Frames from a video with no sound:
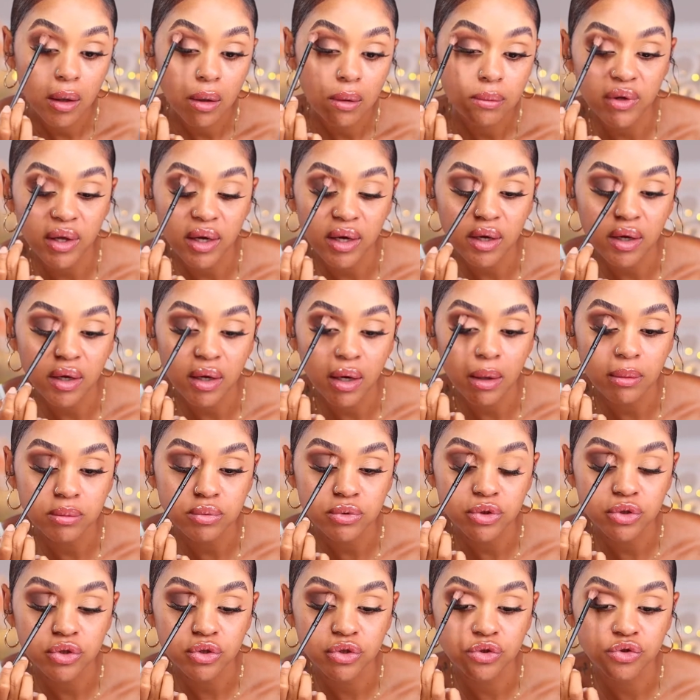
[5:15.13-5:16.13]
Like, I'm
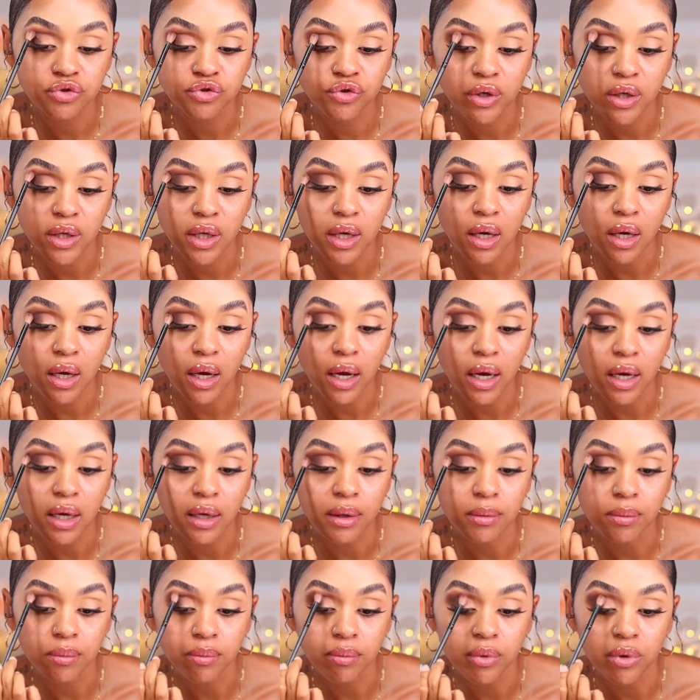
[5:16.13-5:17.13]
just drinking
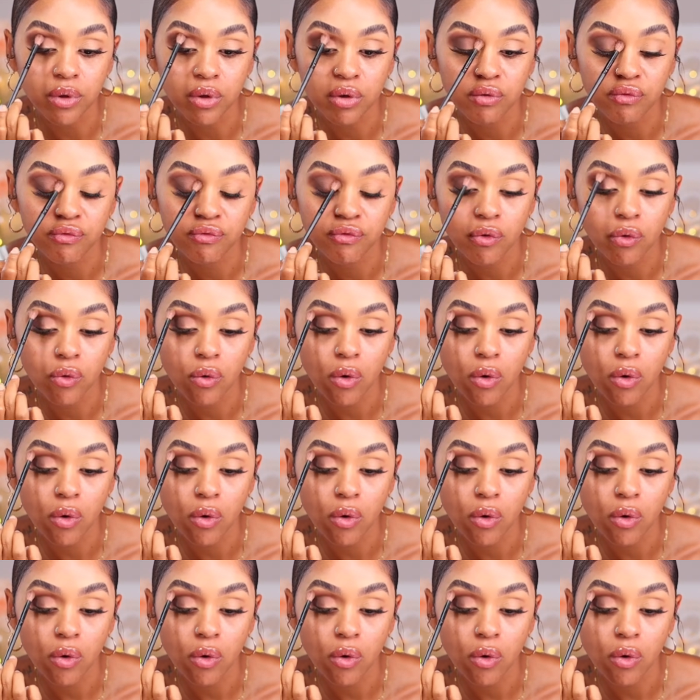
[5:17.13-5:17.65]
a beautiful